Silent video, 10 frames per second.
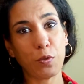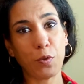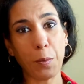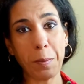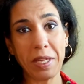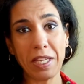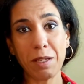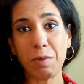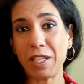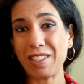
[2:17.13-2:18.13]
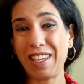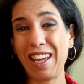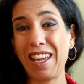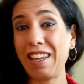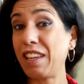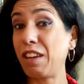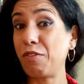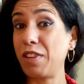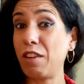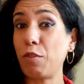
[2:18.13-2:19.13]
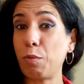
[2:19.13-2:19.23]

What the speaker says: for me because I have never